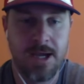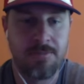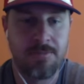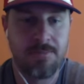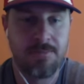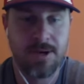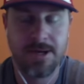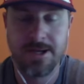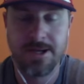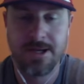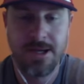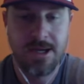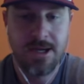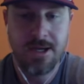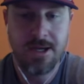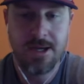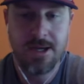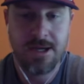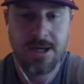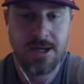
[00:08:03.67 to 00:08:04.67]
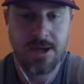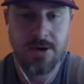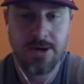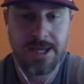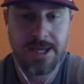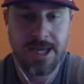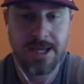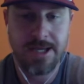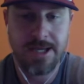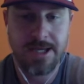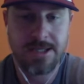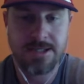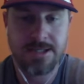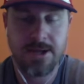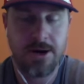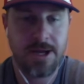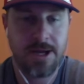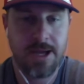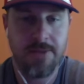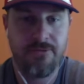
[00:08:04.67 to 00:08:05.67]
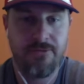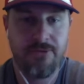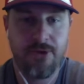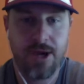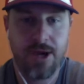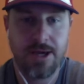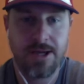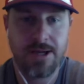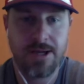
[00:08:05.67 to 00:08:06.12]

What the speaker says: But again, he's starting up front.